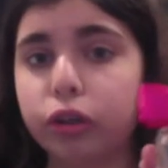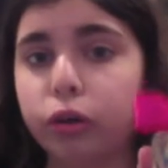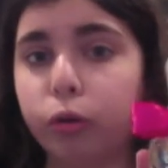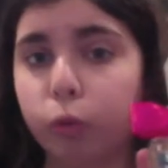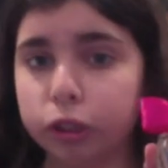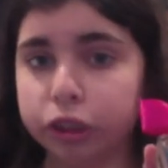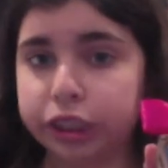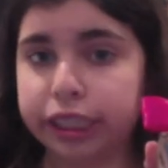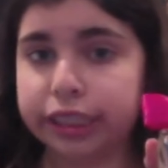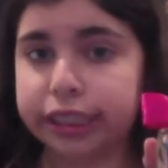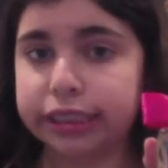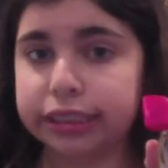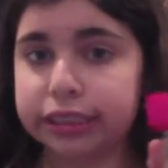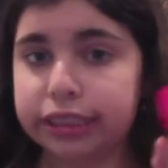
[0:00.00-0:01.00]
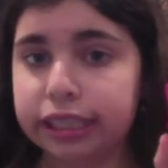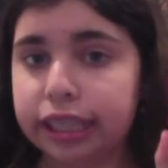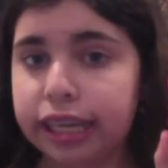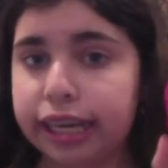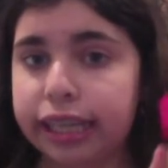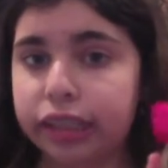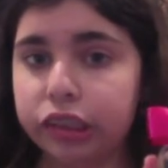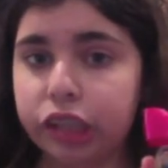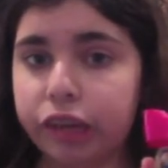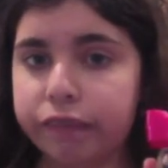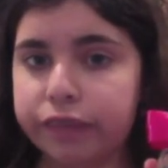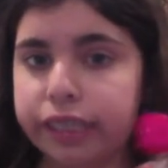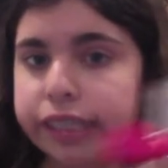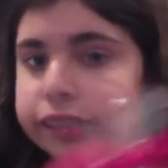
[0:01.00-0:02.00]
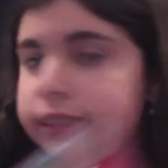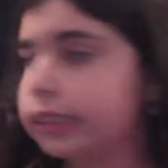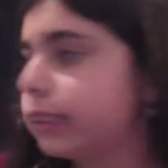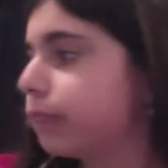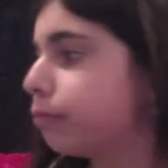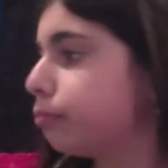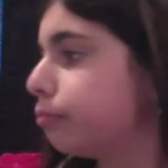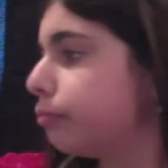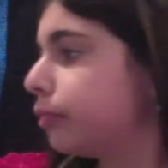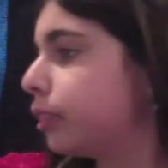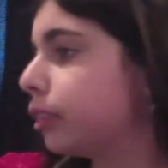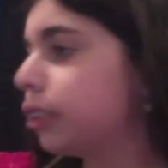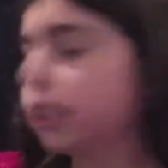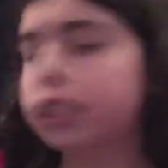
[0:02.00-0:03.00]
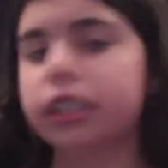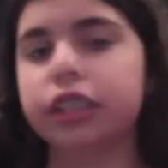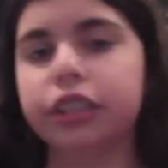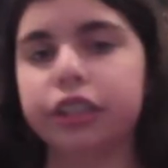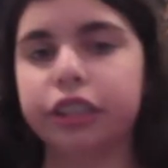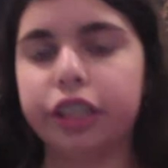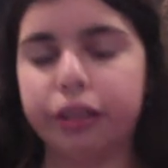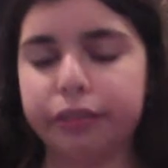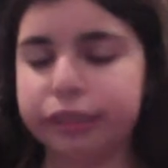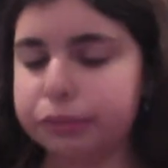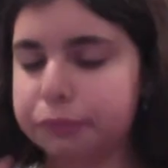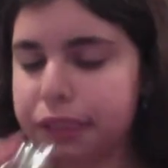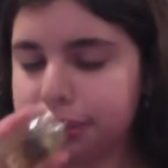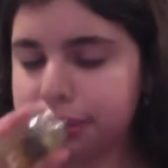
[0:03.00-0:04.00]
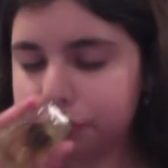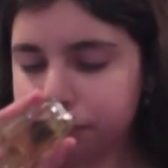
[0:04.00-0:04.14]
gorgeous. And I love this. You know, it just smells